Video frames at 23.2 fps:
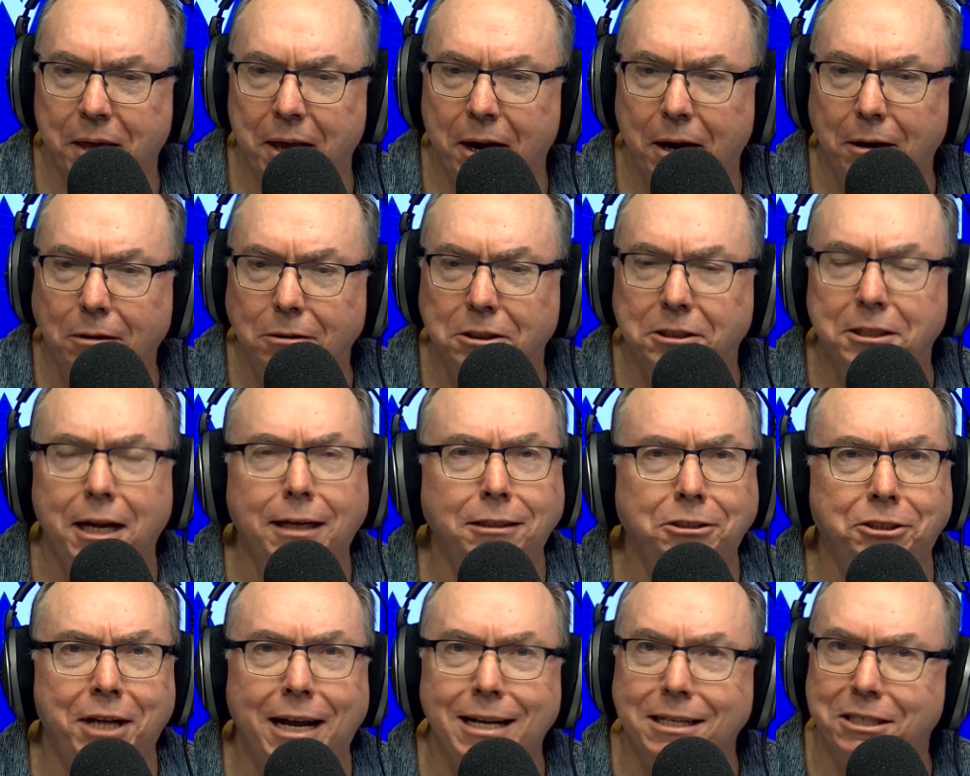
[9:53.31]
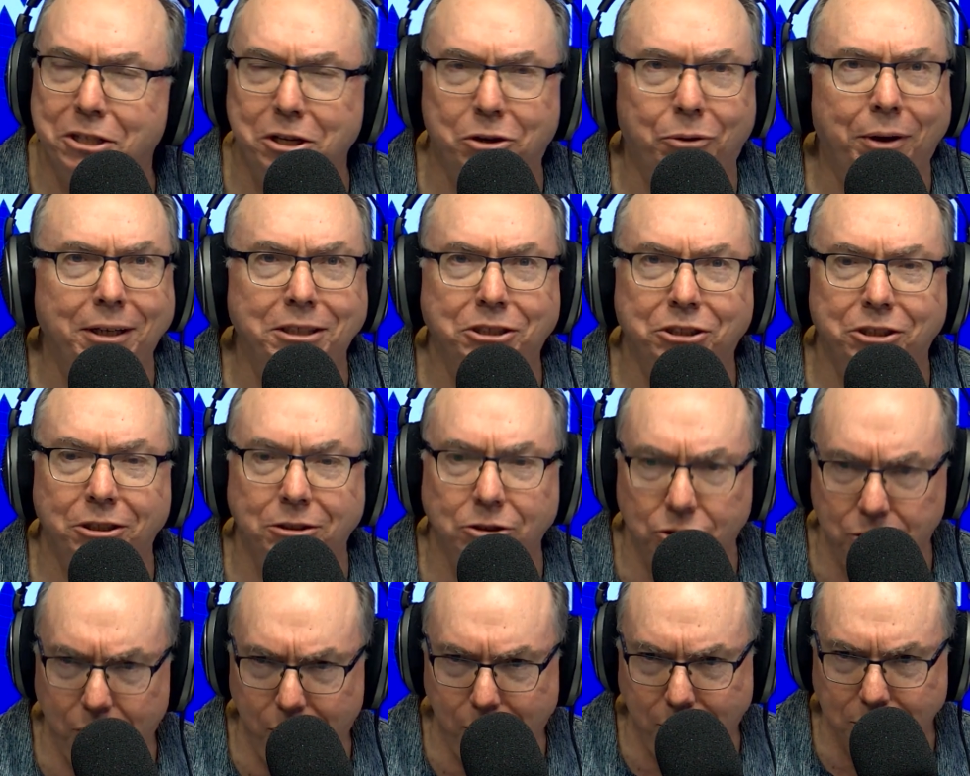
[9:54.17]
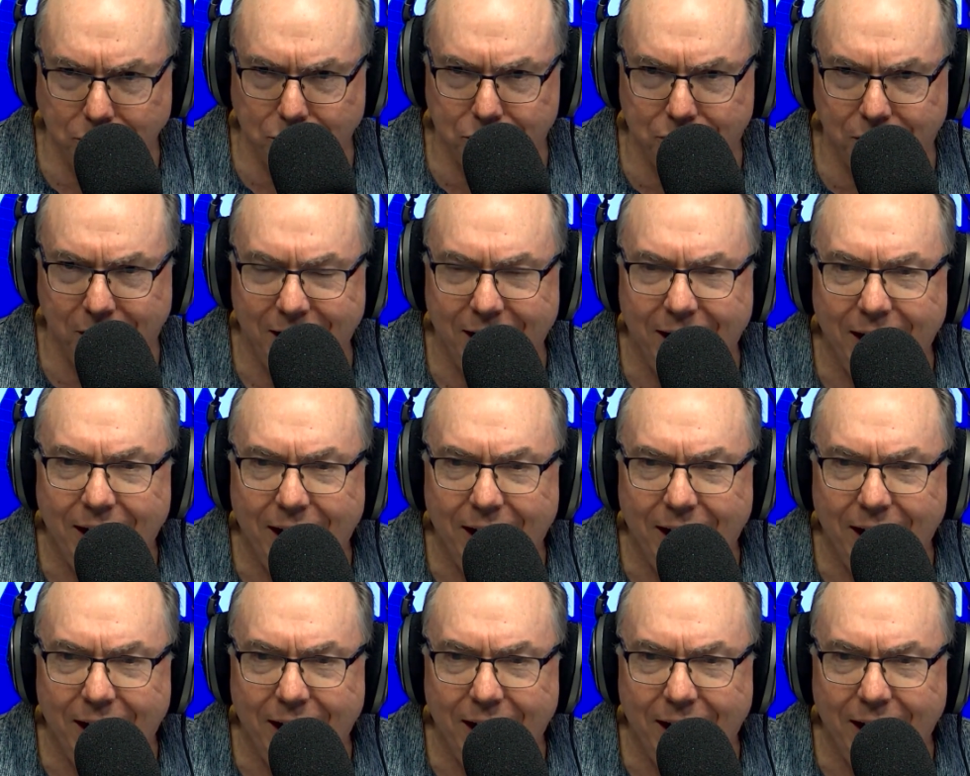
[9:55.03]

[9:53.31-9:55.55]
you know, such as the Christian church.